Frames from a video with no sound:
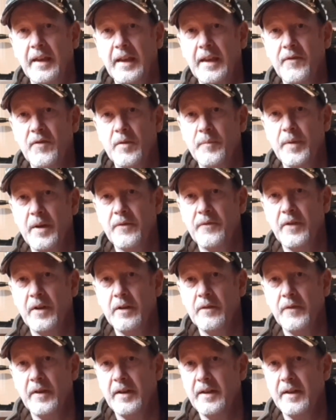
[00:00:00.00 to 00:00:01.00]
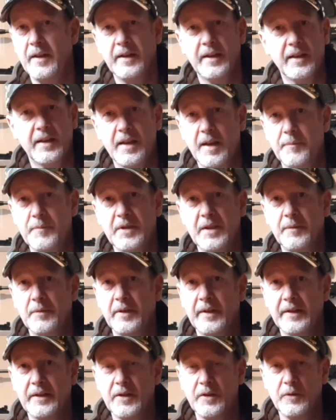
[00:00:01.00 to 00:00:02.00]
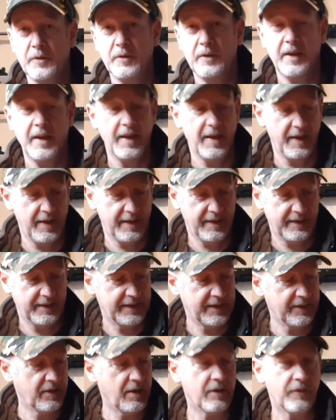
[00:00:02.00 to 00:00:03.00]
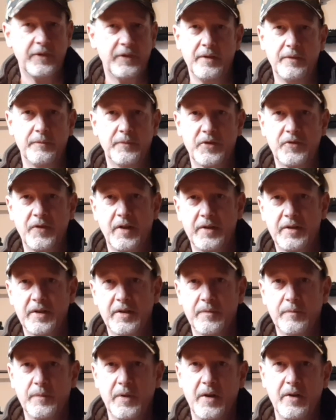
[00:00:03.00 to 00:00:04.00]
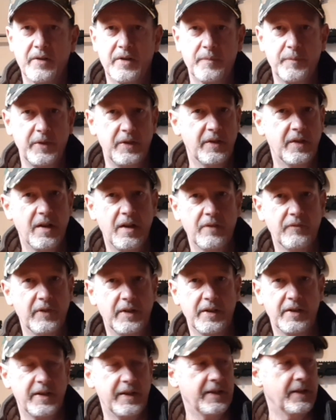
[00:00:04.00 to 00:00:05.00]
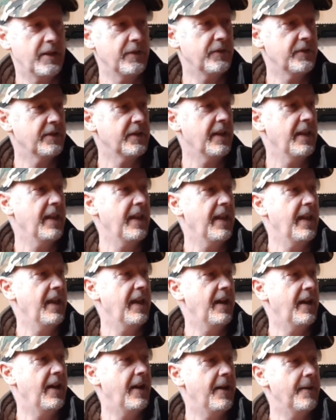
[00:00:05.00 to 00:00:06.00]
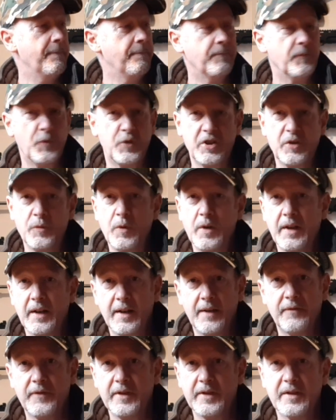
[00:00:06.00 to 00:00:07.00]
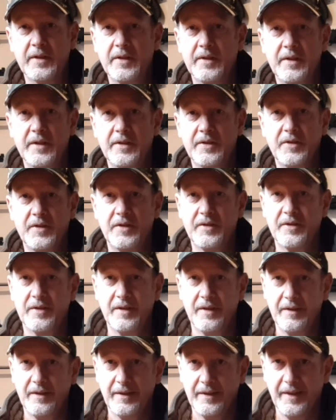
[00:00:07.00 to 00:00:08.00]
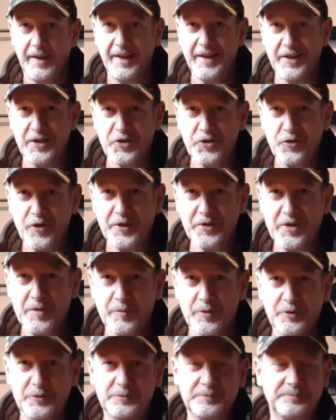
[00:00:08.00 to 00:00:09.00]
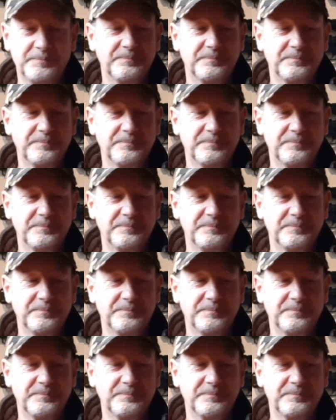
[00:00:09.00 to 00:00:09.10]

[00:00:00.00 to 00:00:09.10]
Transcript: give it a buff over, and it comes up like new. There are a few scratches and marks, but you can't really see those, which is why I love this, because it's just indestructible.